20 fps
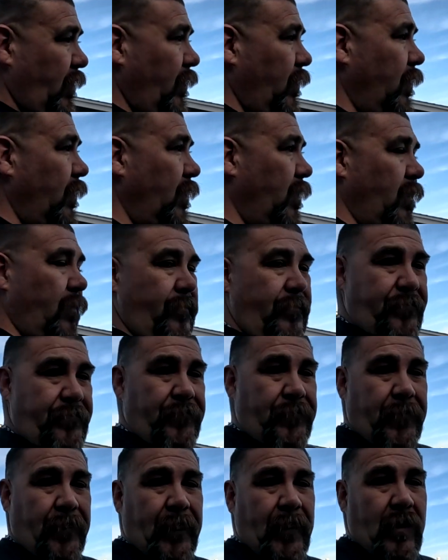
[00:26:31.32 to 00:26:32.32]

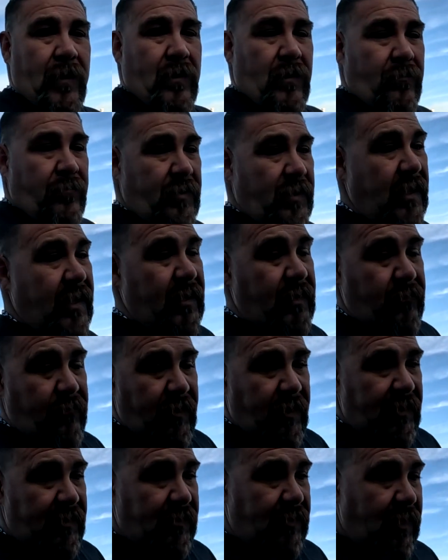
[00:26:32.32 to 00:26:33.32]
But
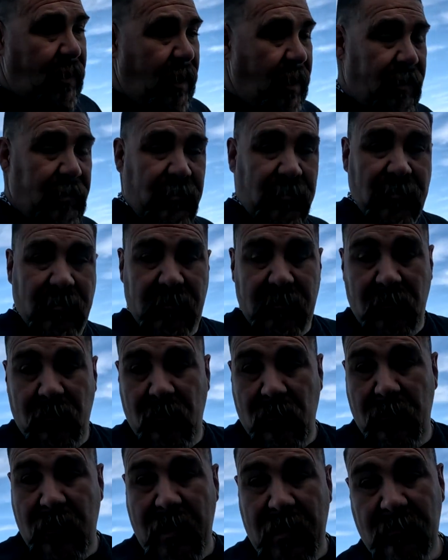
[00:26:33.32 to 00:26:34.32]
anyways, guys,
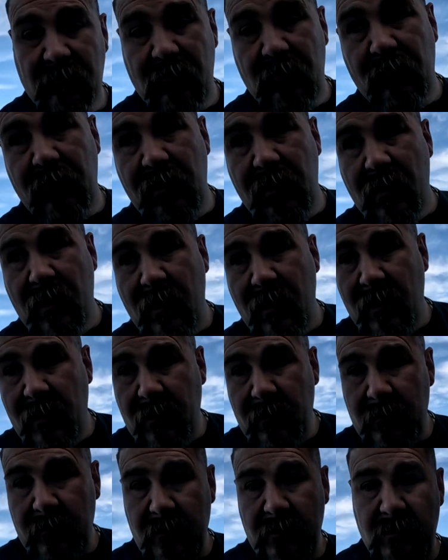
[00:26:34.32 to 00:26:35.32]
so that's where we
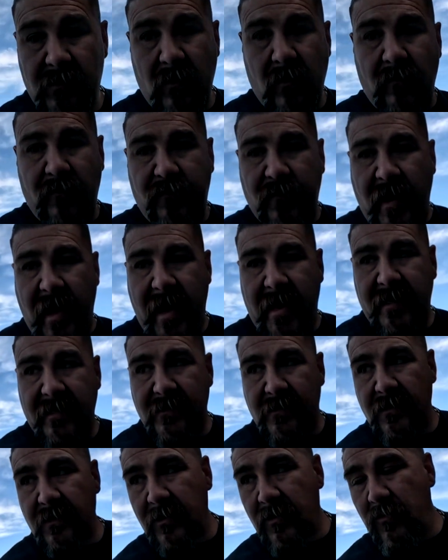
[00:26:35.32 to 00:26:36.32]
are. This old
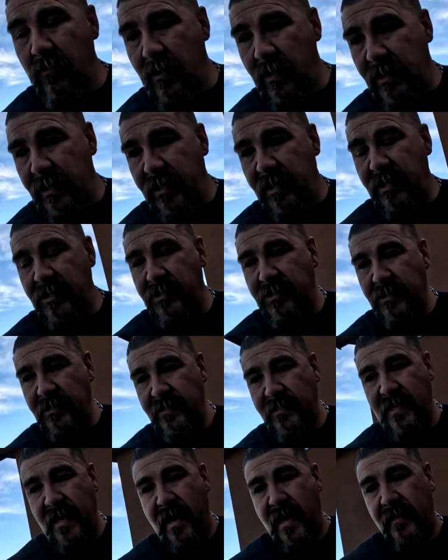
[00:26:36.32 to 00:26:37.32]
flatty's going to go on an engine
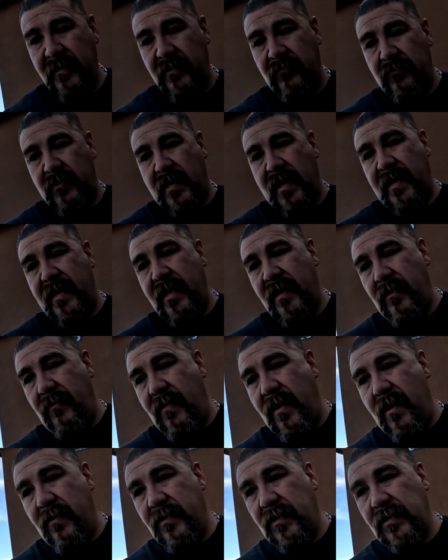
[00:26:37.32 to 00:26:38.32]
stand, and when I get
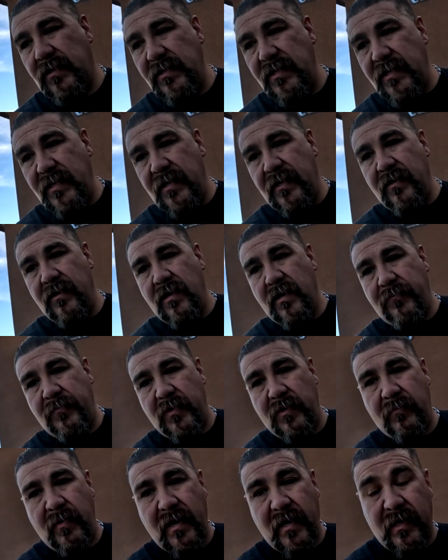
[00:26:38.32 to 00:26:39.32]
around to cleaning it up
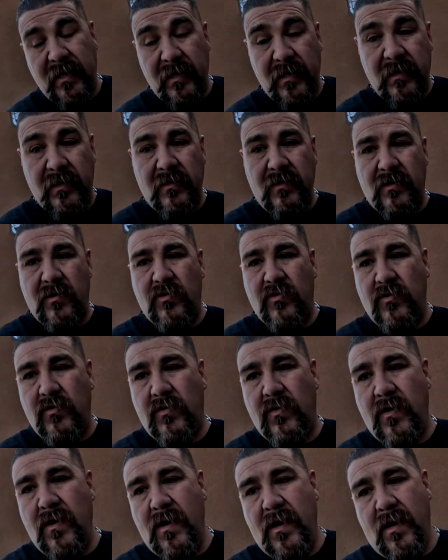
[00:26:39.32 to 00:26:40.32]
and making it look
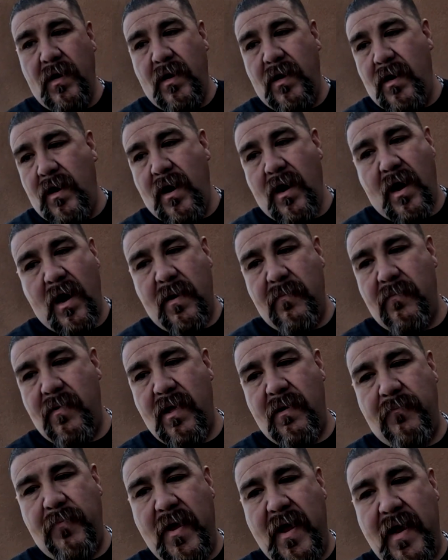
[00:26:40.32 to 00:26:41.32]
cool, I
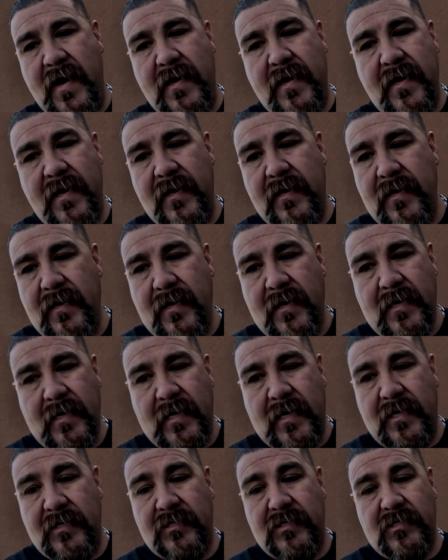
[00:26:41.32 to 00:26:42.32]
may paint it
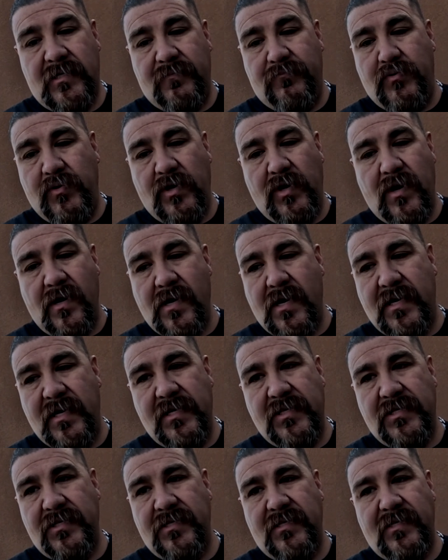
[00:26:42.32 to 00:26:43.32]
and just put it on an
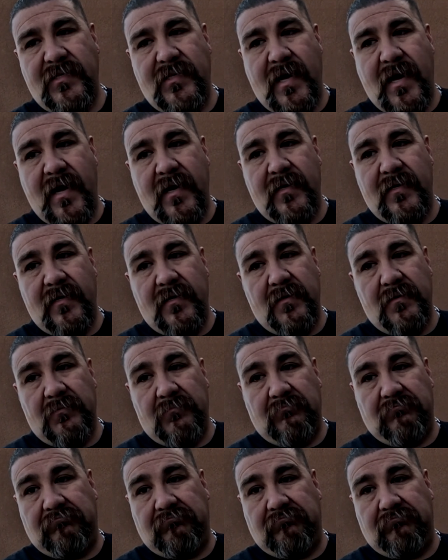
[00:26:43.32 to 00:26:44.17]
engine stand and